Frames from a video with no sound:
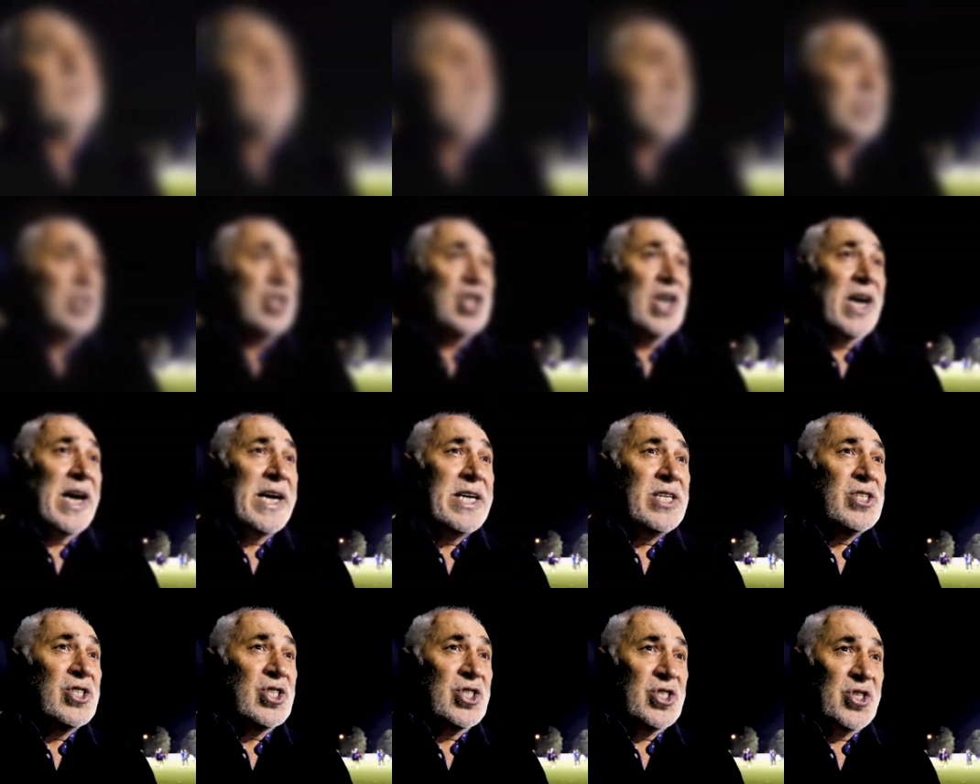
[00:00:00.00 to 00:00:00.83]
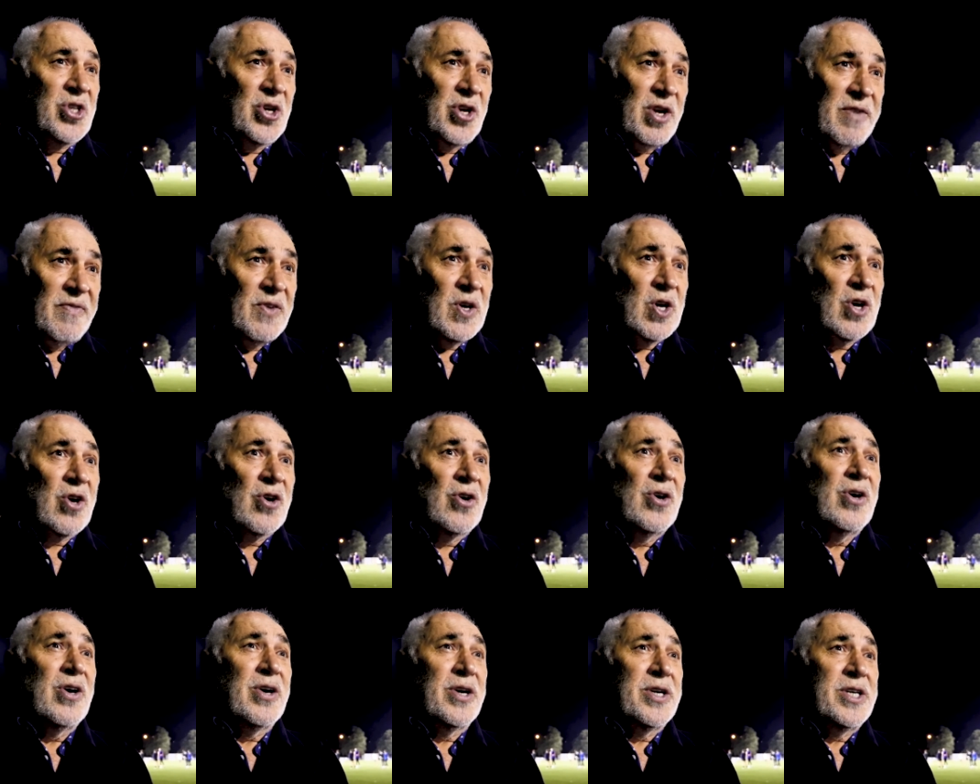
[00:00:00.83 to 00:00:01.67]
The changes that have
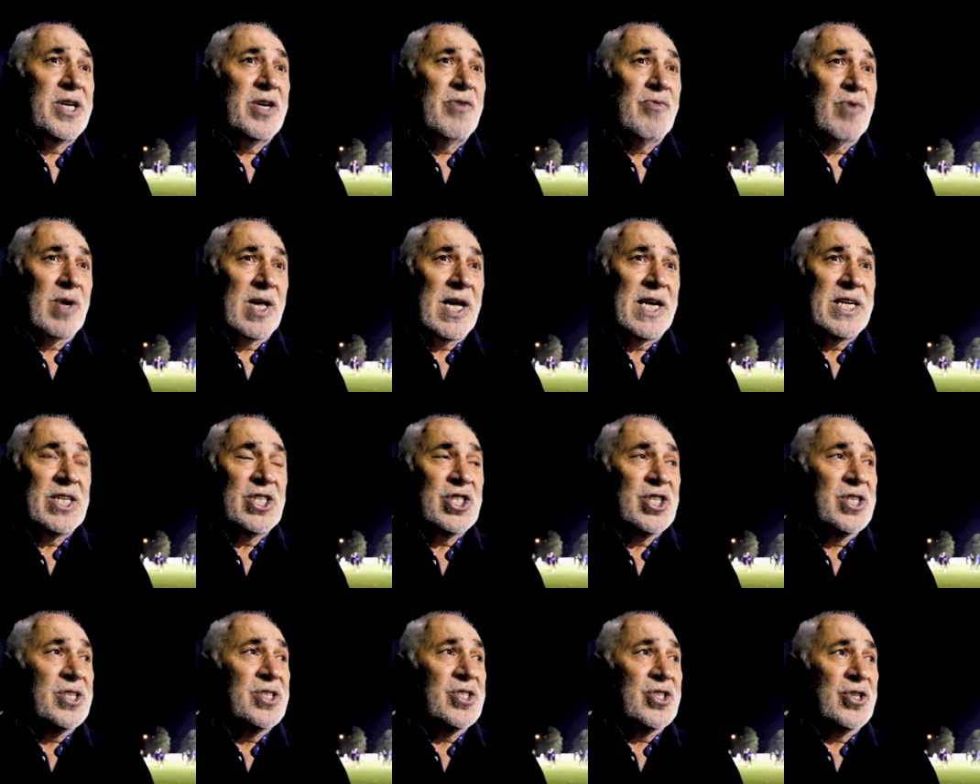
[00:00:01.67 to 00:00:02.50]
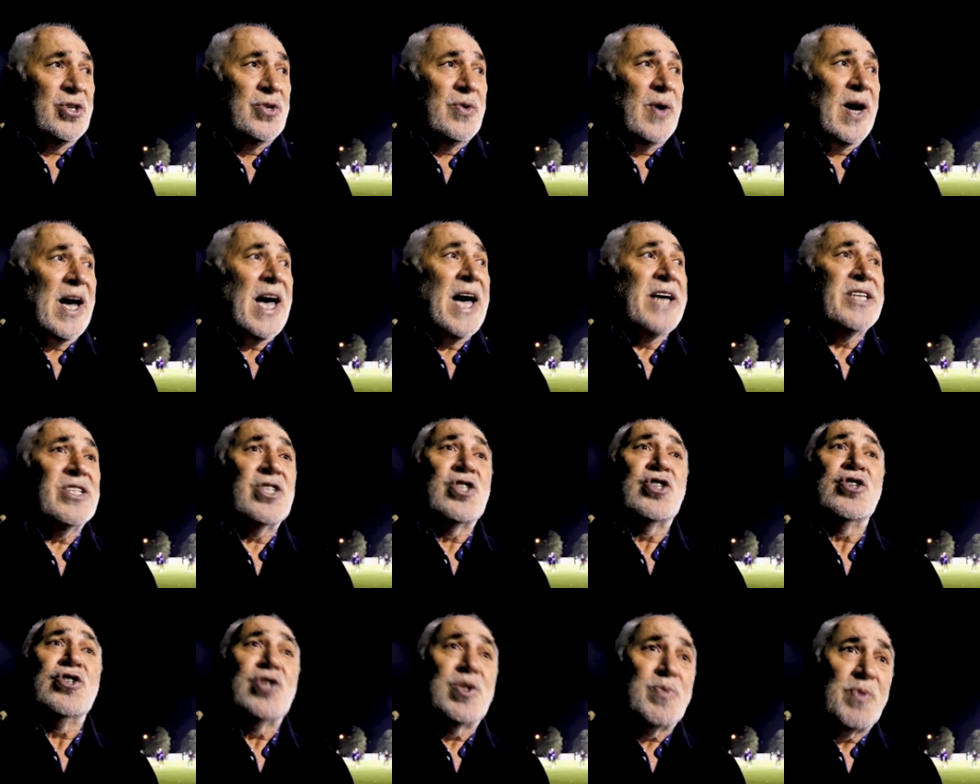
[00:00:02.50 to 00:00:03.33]
occurred in relation to
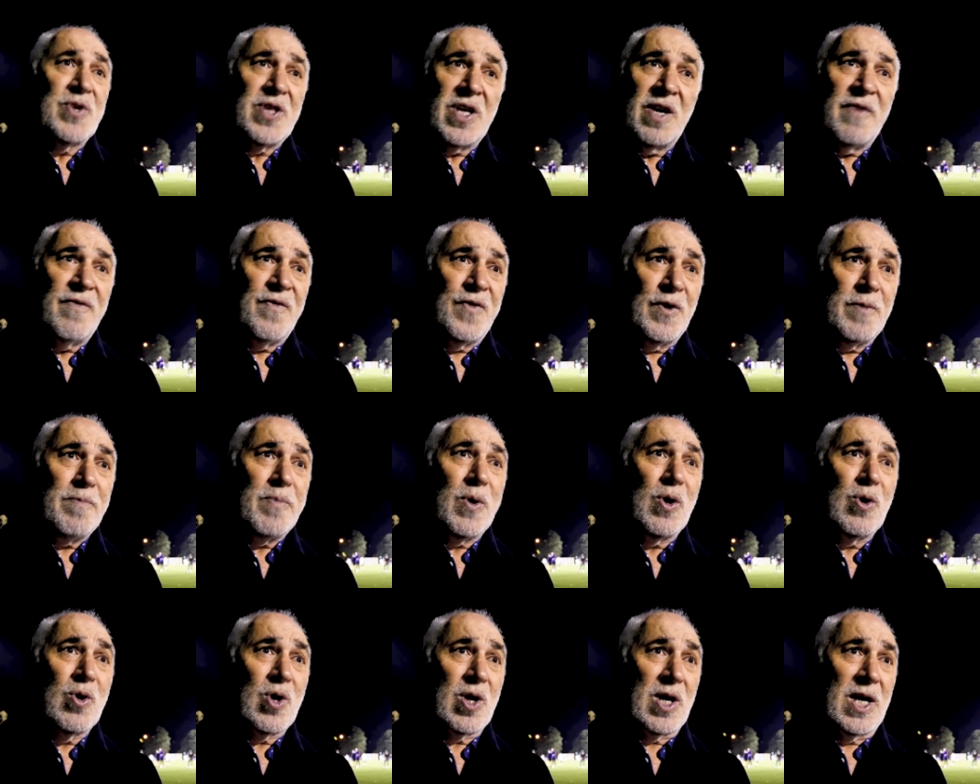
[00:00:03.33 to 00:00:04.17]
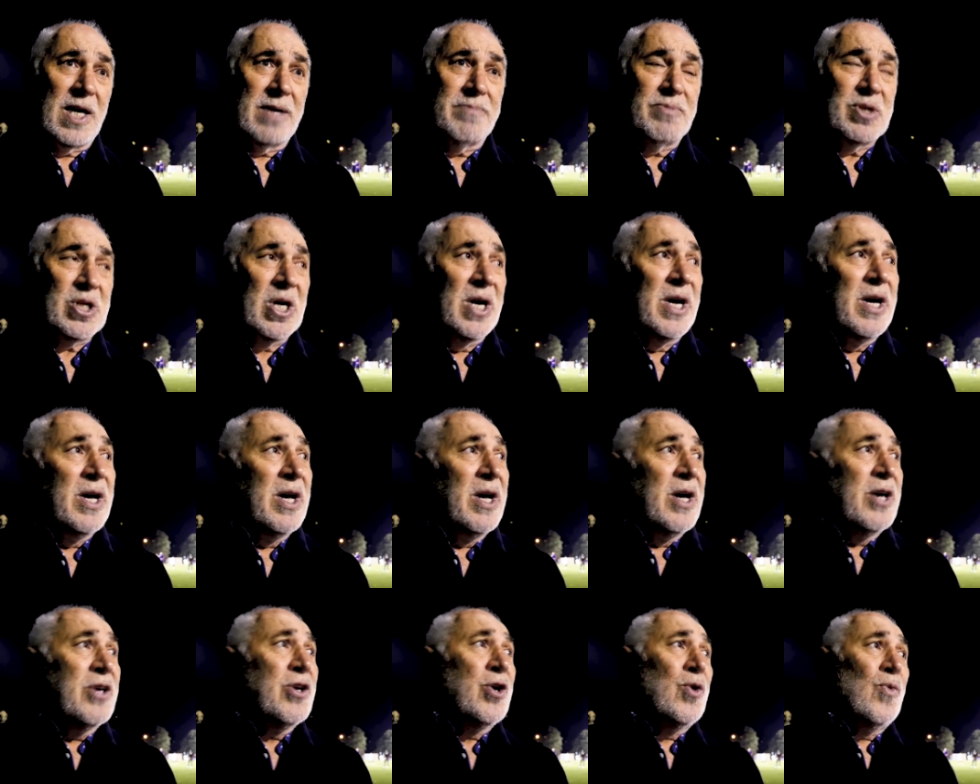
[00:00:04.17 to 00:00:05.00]
attitudes within football clubs.
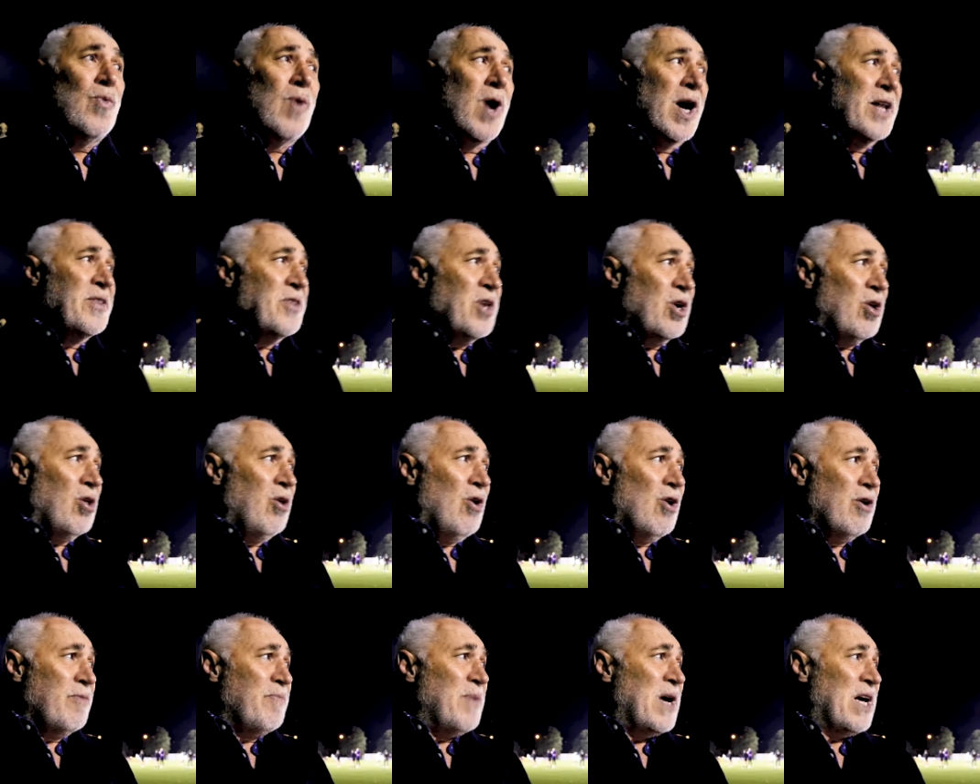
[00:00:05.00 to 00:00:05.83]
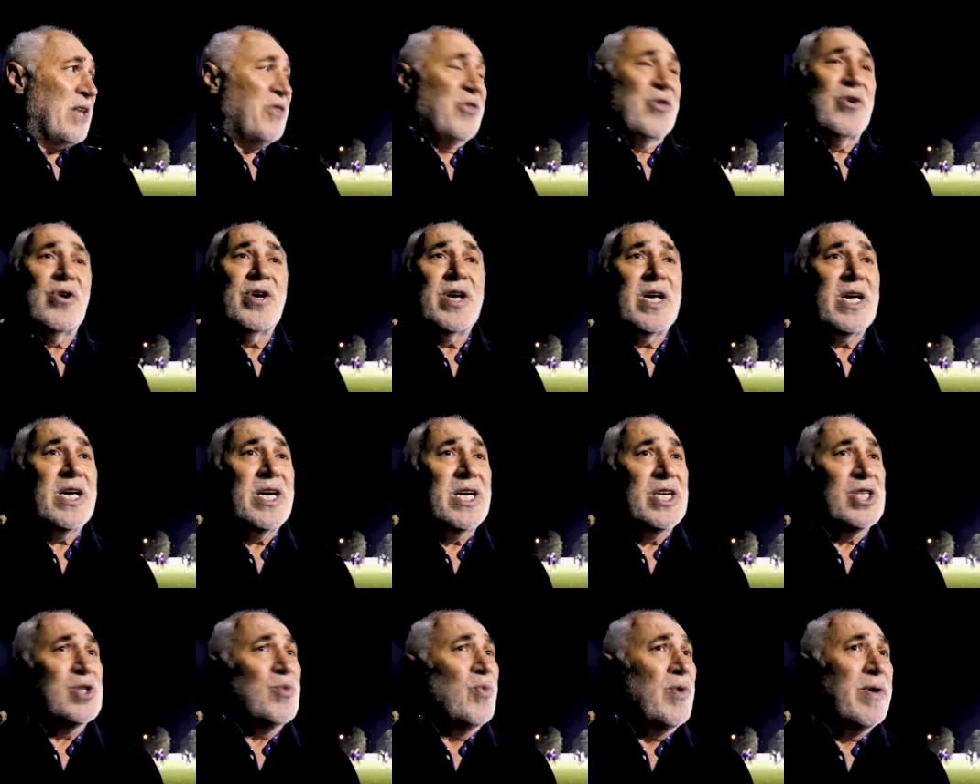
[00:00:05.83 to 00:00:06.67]
You wind the clock back 30
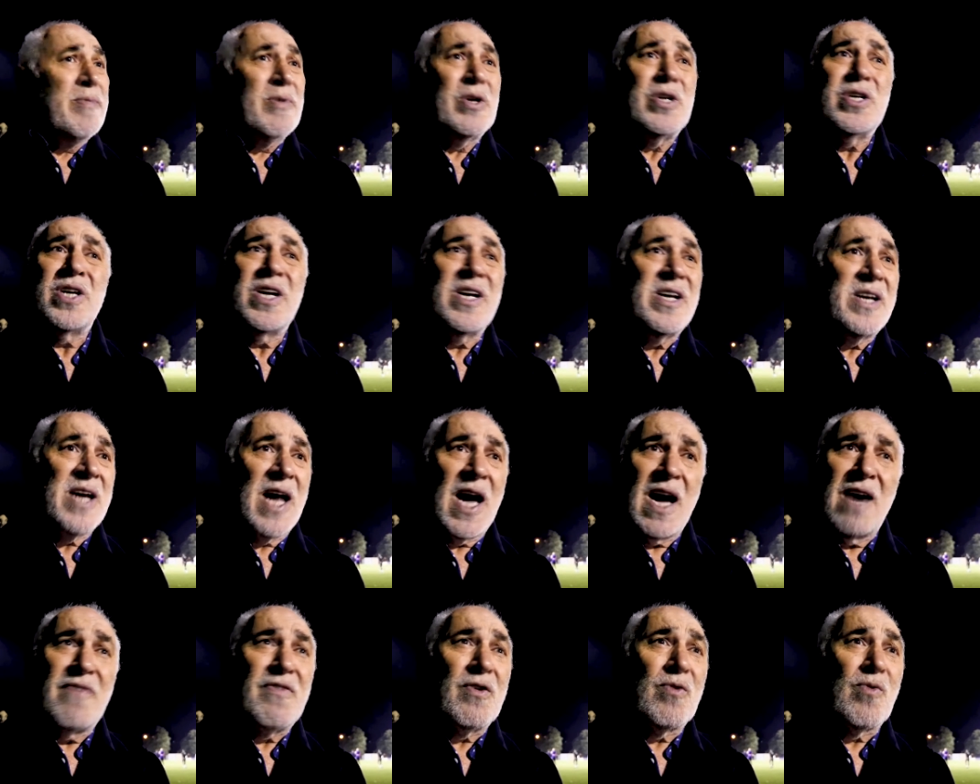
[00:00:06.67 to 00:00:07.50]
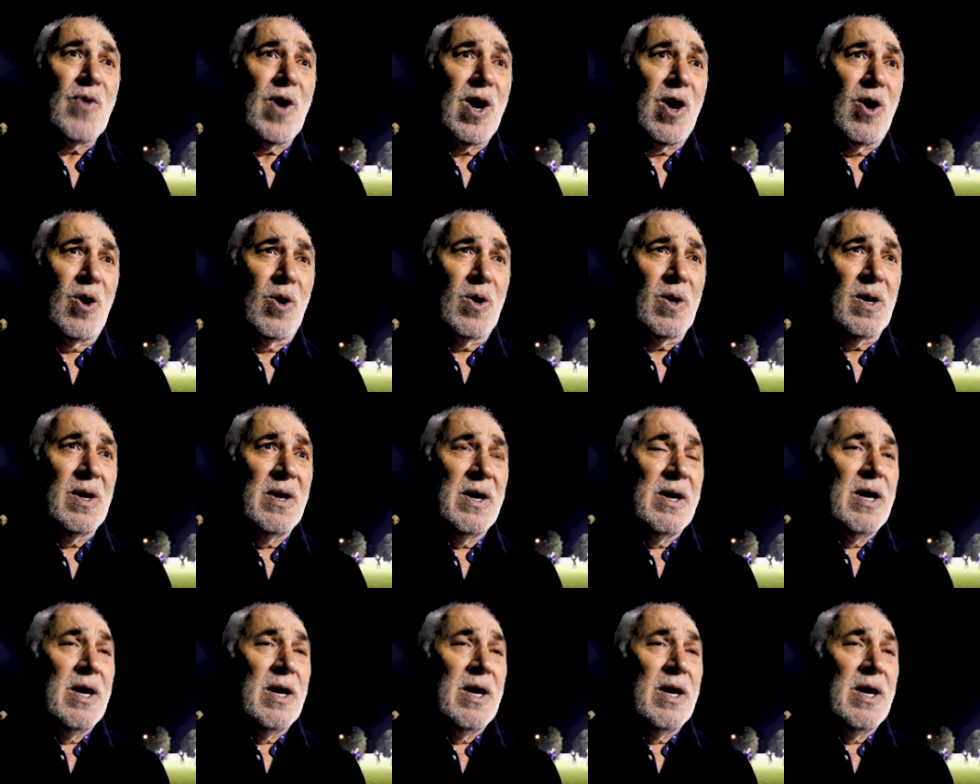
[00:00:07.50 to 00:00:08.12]
years, women didn't have a role.